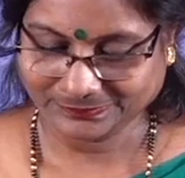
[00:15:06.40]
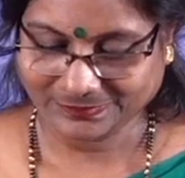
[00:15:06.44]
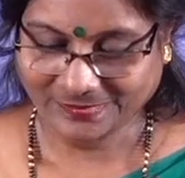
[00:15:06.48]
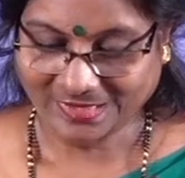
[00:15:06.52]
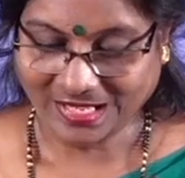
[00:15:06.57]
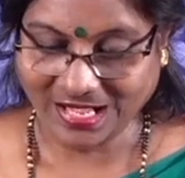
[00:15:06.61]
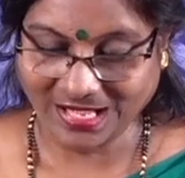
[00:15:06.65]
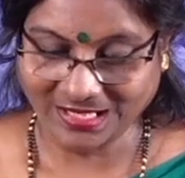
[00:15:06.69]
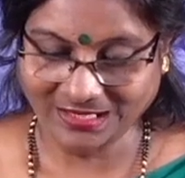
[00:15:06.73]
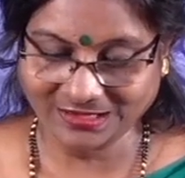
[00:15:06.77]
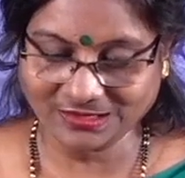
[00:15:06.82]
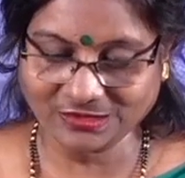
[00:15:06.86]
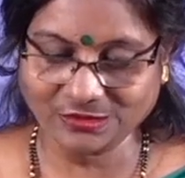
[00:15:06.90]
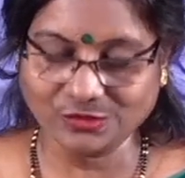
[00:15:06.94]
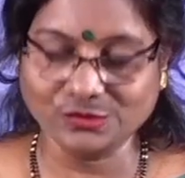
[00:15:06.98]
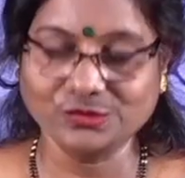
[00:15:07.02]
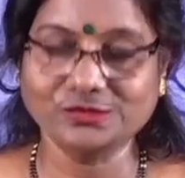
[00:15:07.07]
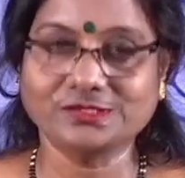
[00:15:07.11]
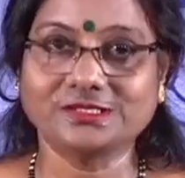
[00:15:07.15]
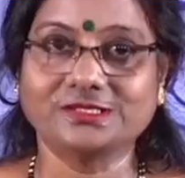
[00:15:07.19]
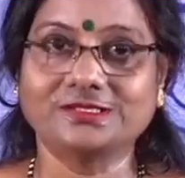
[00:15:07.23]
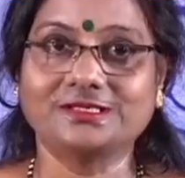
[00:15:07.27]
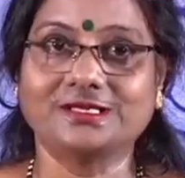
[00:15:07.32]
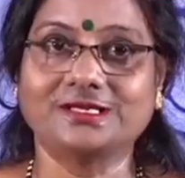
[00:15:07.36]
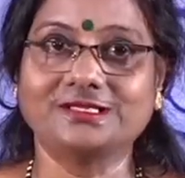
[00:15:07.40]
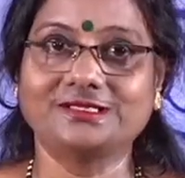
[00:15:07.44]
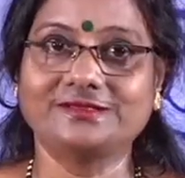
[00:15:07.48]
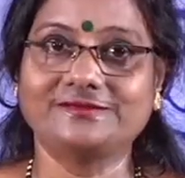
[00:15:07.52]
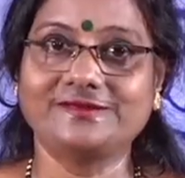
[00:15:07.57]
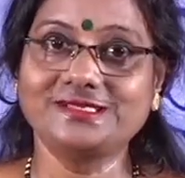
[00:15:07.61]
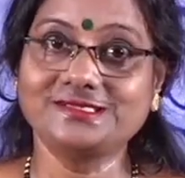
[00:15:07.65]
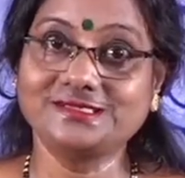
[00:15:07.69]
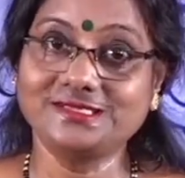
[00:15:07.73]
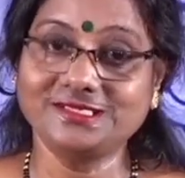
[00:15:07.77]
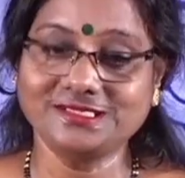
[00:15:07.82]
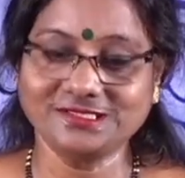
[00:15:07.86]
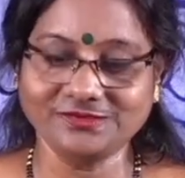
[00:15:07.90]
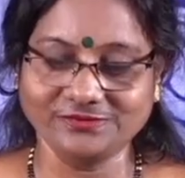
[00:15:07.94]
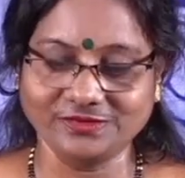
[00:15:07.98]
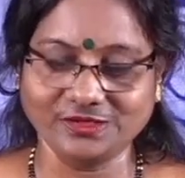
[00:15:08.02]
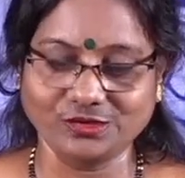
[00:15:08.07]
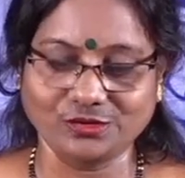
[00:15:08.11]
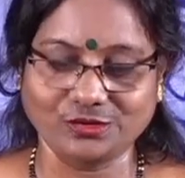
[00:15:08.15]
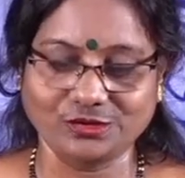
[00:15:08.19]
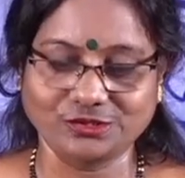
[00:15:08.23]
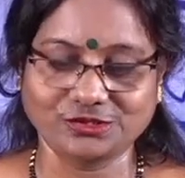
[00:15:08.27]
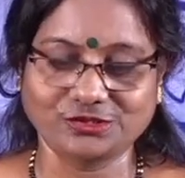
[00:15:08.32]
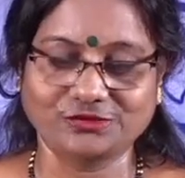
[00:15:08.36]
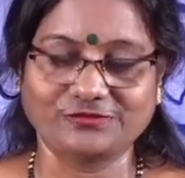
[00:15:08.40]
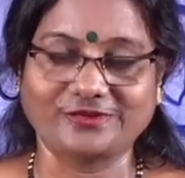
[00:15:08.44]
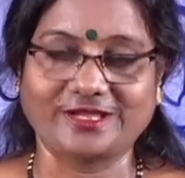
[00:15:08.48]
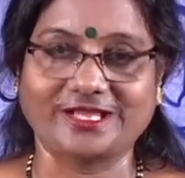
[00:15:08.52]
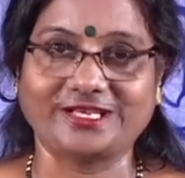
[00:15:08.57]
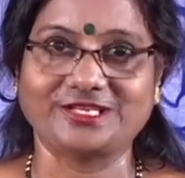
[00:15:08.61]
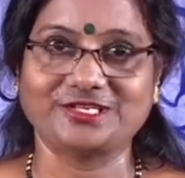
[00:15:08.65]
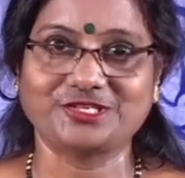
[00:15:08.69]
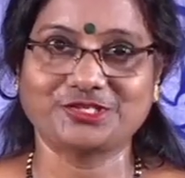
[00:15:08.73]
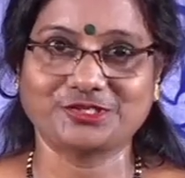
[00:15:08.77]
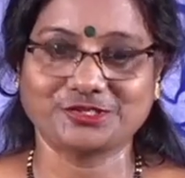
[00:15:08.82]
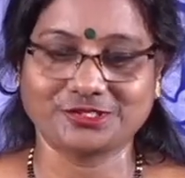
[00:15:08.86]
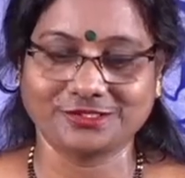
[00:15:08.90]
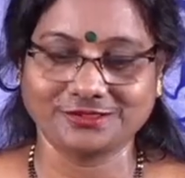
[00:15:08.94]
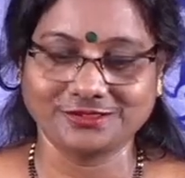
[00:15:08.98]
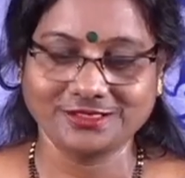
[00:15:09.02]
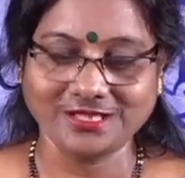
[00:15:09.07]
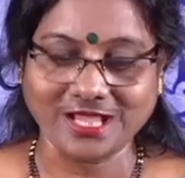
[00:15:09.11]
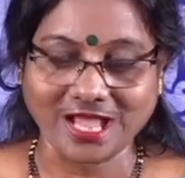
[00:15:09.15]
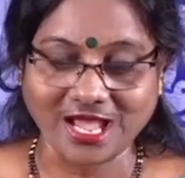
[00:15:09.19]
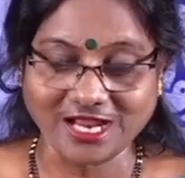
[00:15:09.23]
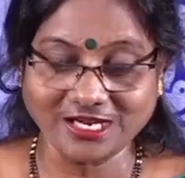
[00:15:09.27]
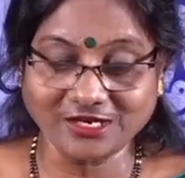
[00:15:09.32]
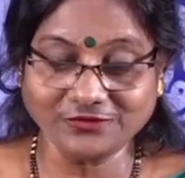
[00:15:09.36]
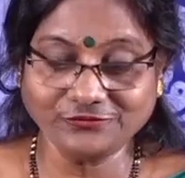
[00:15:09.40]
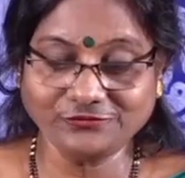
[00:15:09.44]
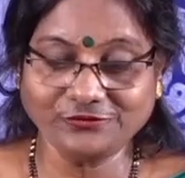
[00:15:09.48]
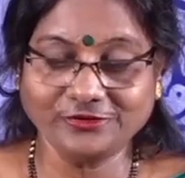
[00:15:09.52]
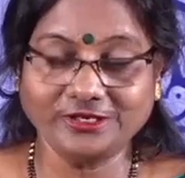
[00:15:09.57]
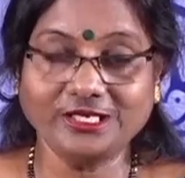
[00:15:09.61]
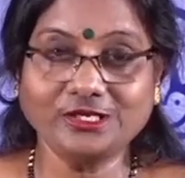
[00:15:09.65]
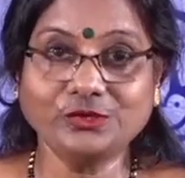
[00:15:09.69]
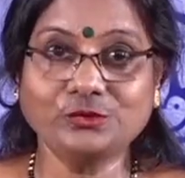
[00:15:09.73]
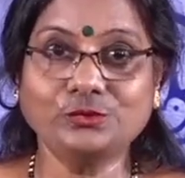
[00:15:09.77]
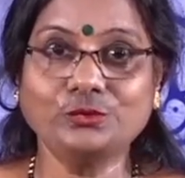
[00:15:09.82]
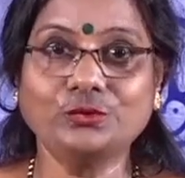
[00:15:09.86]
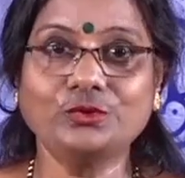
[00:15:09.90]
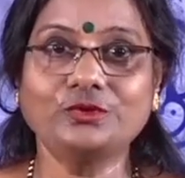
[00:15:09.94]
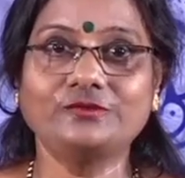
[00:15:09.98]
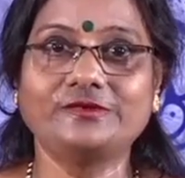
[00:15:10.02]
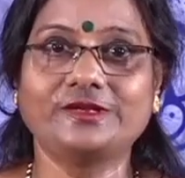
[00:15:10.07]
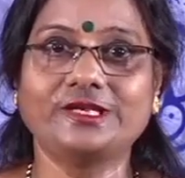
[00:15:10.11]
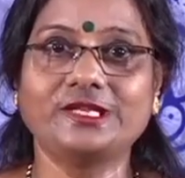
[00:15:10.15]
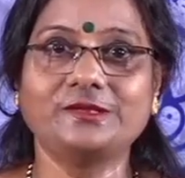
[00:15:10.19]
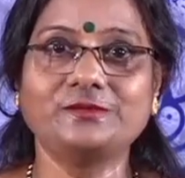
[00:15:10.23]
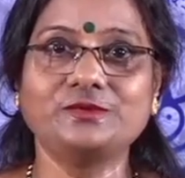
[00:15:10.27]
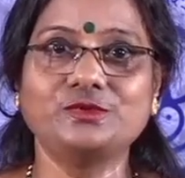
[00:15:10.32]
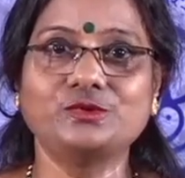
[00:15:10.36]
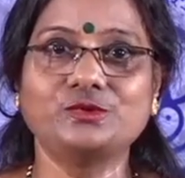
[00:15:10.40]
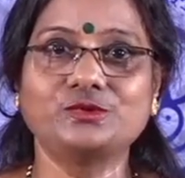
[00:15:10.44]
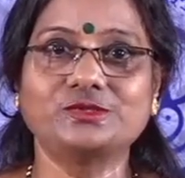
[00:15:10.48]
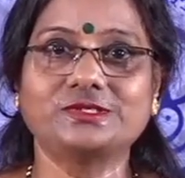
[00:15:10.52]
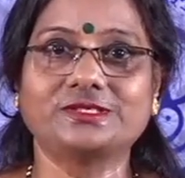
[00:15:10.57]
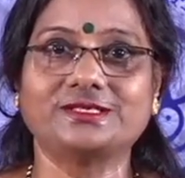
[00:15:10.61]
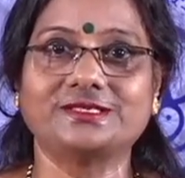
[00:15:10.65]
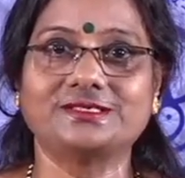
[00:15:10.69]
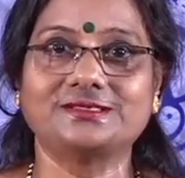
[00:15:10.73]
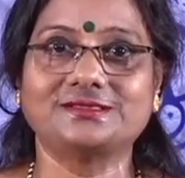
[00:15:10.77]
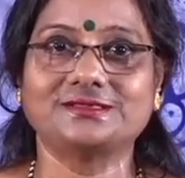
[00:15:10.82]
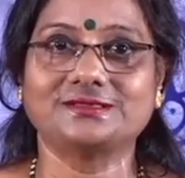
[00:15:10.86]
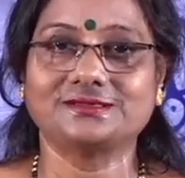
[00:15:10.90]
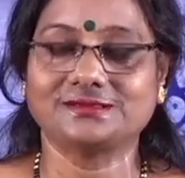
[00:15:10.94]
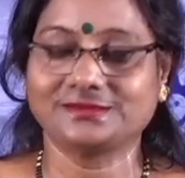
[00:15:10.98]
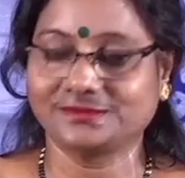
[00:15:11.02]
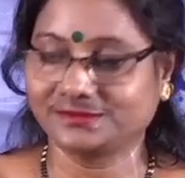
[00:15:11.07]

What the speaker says: I'll close it, otherwise this will also vanish. And I'm feeling cool when I'm using it.